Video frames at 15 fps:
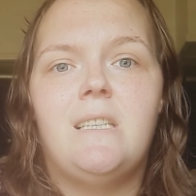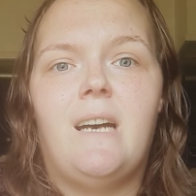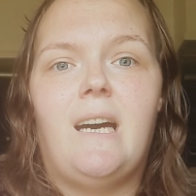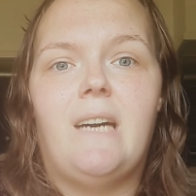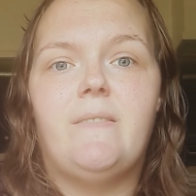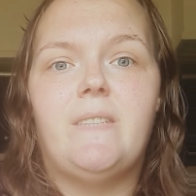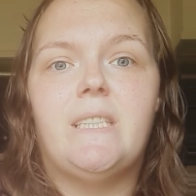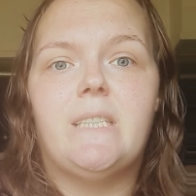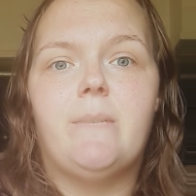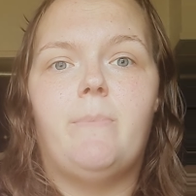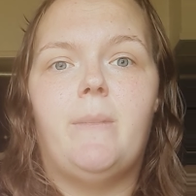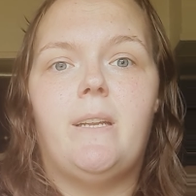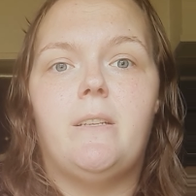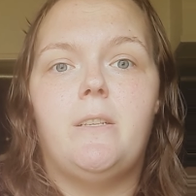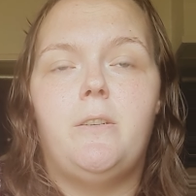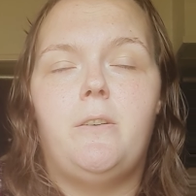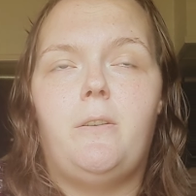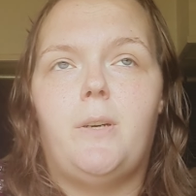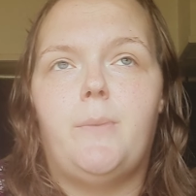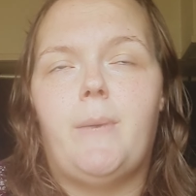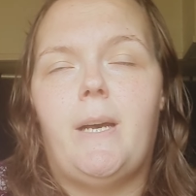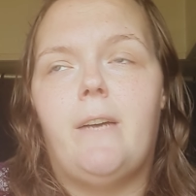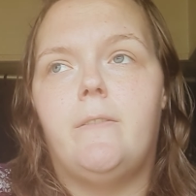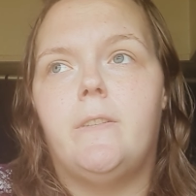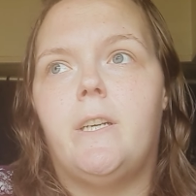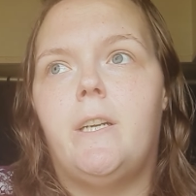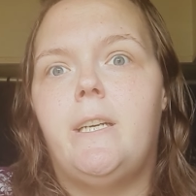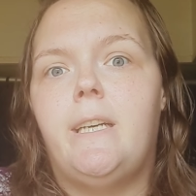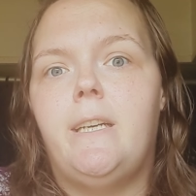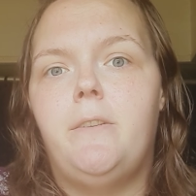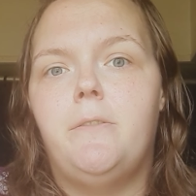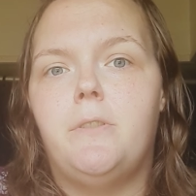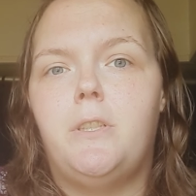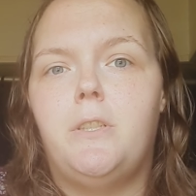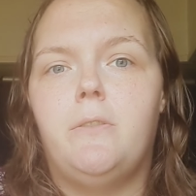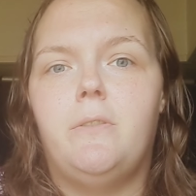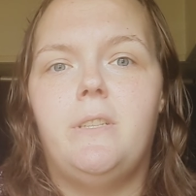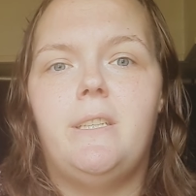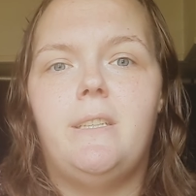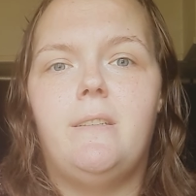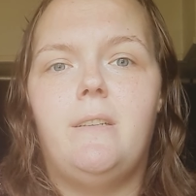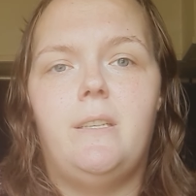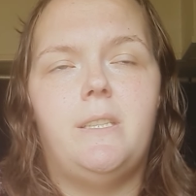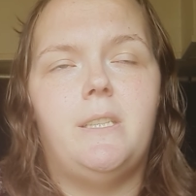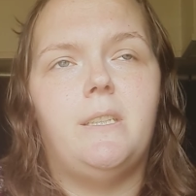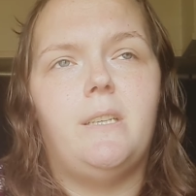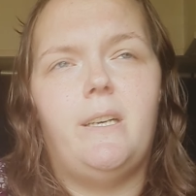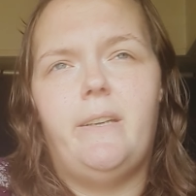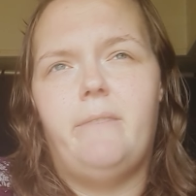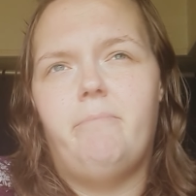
having something new. Am I ever going to get used to it? And it's like,